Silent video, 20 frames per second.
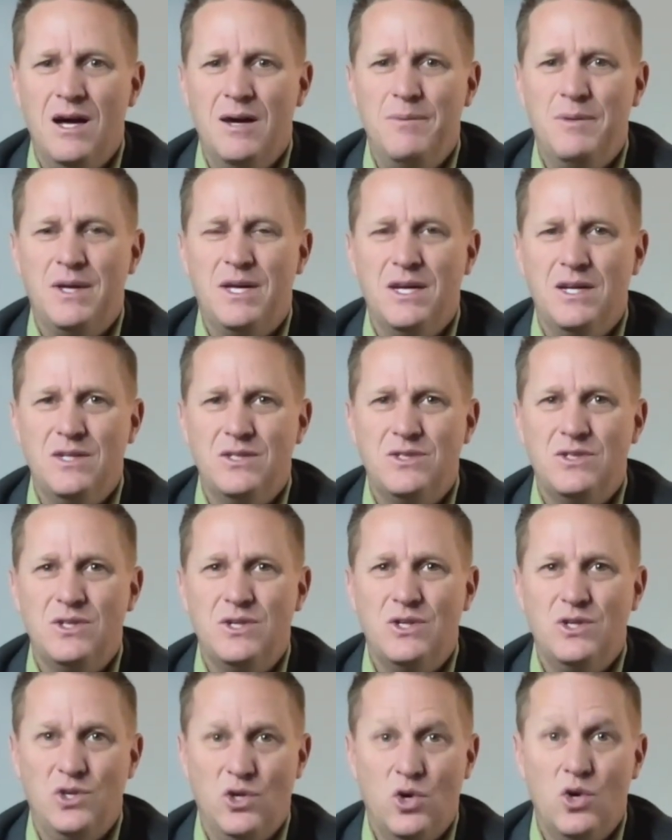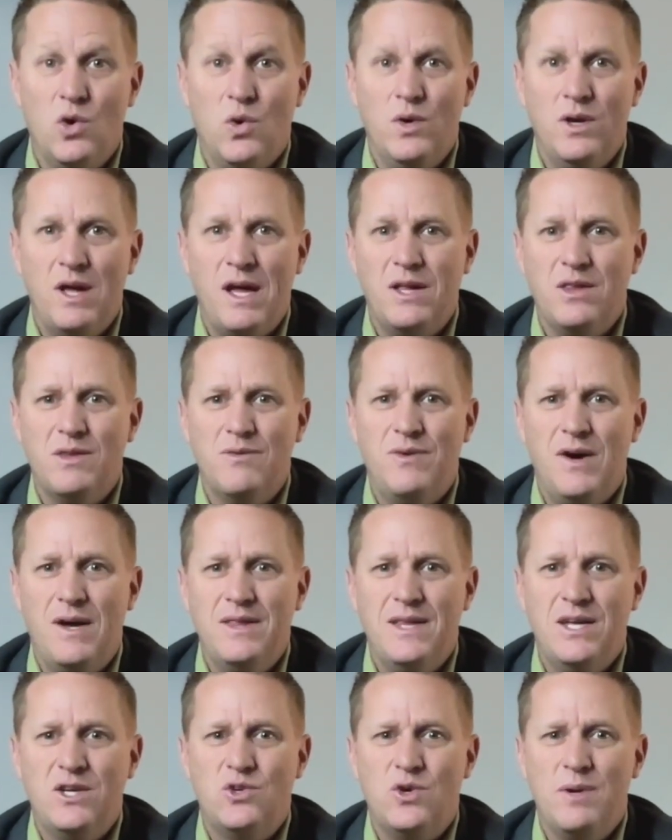because you're going out to find
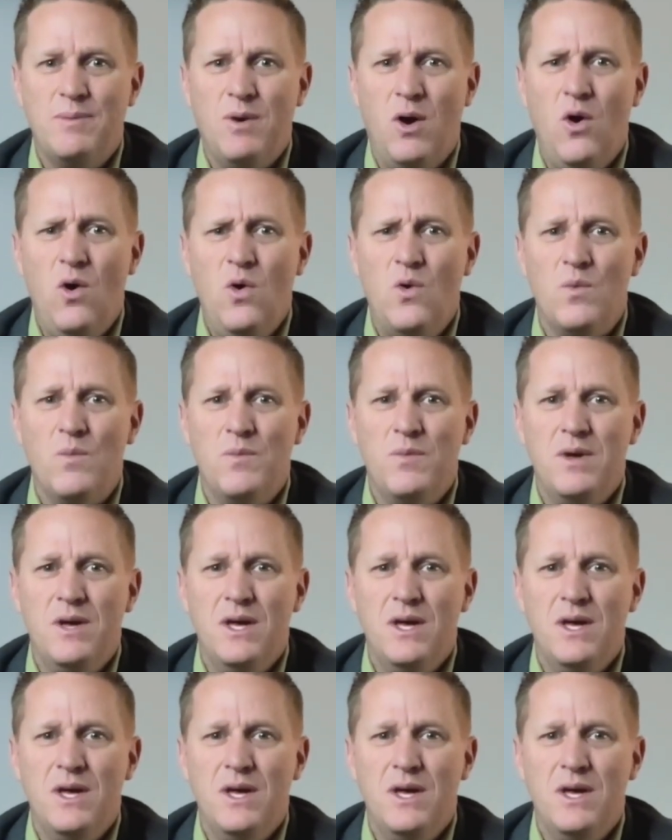that dream home.